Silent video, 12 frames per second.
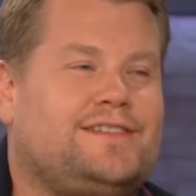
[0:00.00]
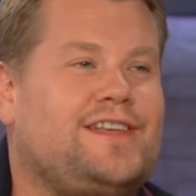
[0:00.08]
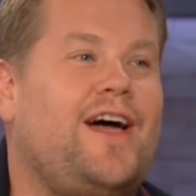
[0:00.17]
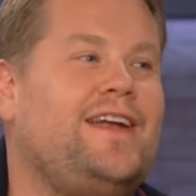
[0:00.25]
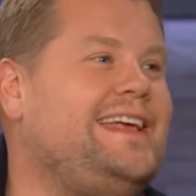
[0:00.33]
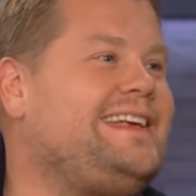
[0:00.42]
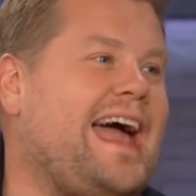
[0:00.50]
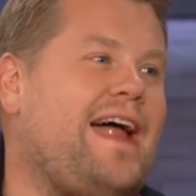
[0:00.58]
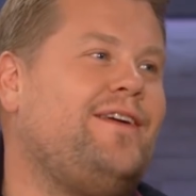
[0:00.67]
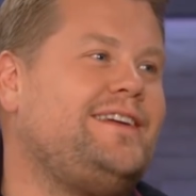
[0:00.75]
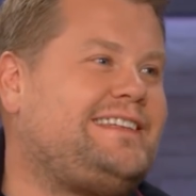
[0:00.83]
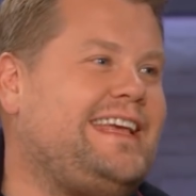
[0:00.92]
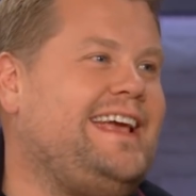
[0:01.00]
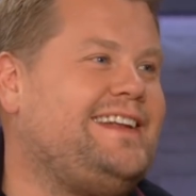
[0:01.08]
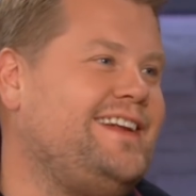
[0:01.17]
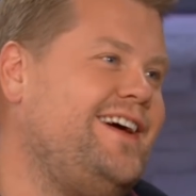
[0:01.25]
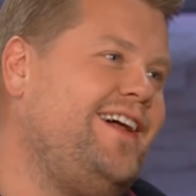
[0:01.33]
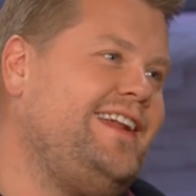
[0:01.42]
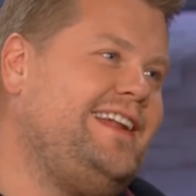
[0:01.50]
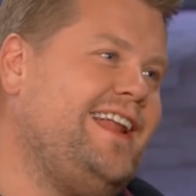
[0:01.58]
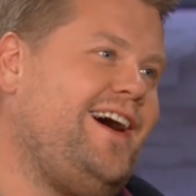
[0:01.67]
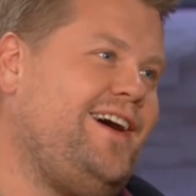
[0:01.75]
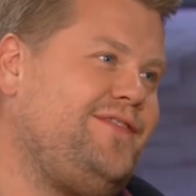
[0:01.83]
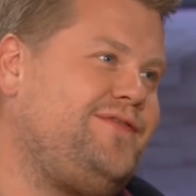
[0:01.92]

Certainly guaranteed an early laugh.